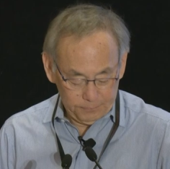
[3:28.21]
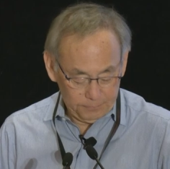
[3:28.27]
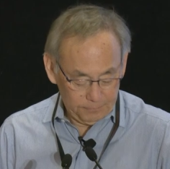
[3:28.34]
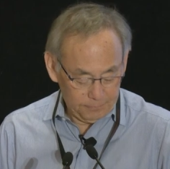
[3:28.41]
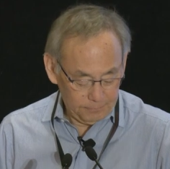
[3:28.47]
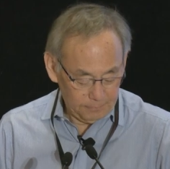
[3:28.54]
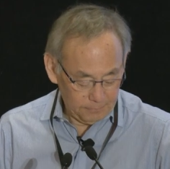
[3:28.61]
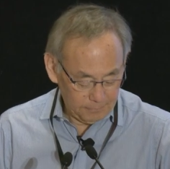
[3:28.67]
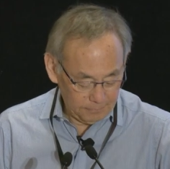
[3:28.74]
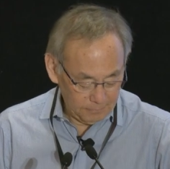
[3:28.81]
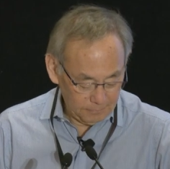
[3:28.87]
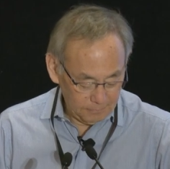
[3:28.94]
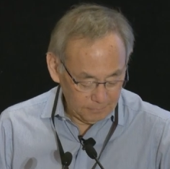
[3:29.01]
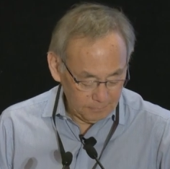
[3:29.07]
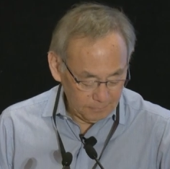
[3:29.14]

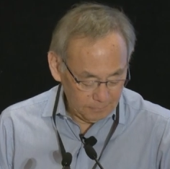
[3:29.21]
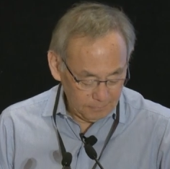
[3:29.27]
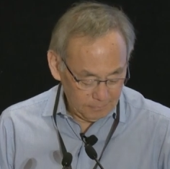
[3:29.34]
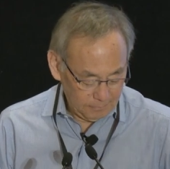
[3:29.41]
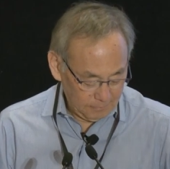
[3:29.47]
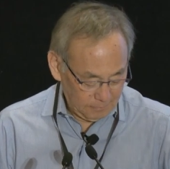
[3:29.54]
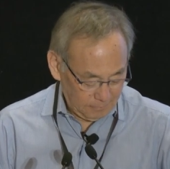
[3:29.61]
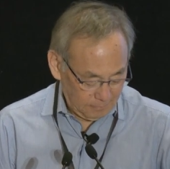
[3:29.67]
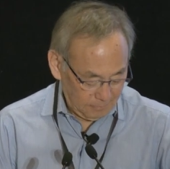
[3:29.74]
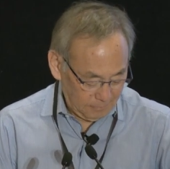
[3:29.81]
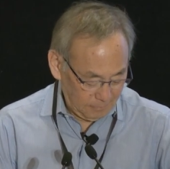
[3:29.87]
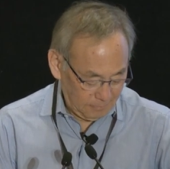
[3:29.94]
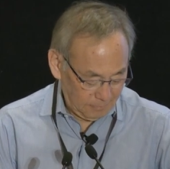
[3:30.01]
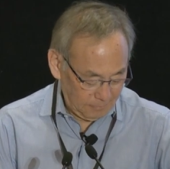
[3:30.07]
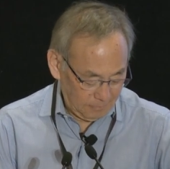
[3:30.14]

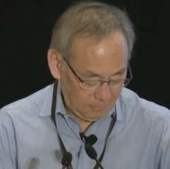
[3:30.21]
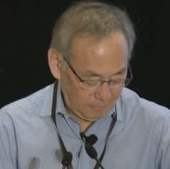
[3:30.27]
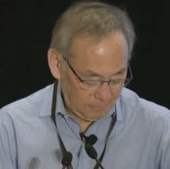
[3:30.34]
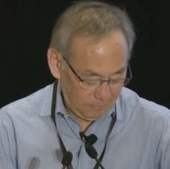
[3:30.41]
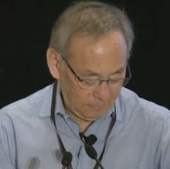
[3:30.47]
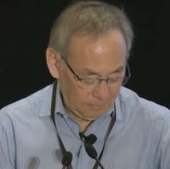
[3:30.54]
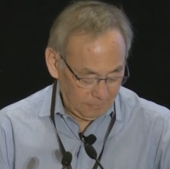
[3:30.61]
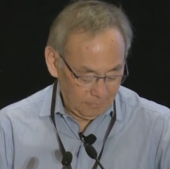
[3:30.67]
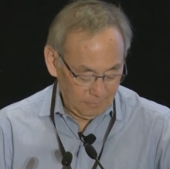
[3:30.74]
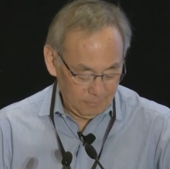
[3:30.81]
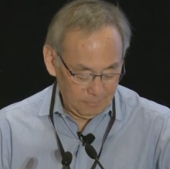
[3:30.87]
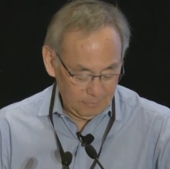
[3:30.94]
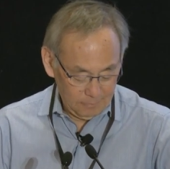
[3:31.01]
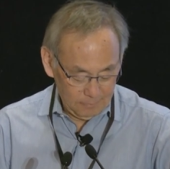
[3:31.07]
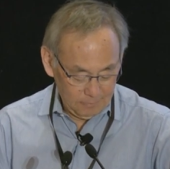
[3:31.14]

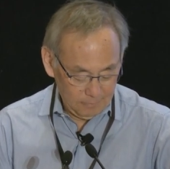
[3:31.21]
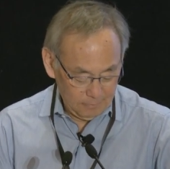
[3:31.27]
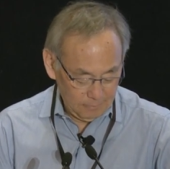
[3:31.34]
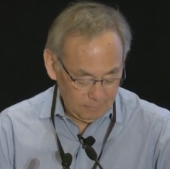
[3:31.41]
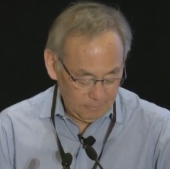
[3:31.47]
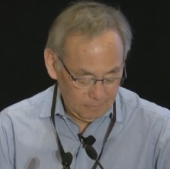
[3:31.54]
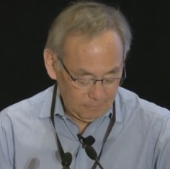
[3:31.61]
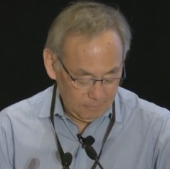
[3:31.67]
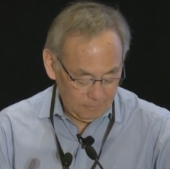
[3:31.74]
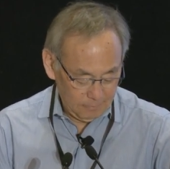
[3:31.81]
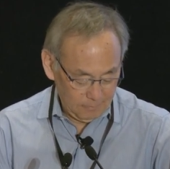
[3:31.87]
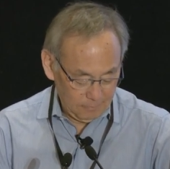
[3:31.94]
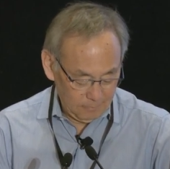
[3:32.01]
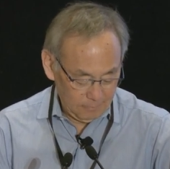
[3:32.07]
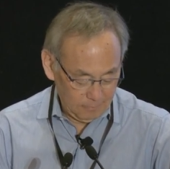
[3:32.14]

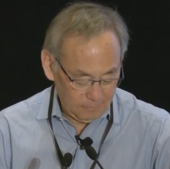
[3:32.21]
No one is speaking in this clip.